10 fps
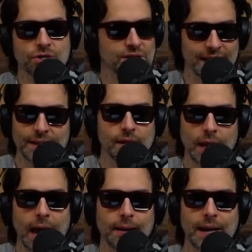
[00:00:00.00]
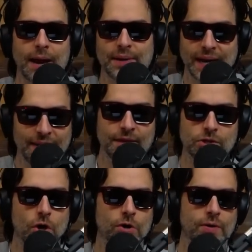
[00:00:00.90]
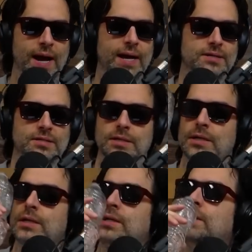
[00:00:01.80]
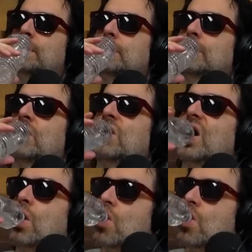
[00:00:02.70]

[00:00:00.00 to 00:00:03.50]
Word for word: just in the log cabin, in the tall grass, you know?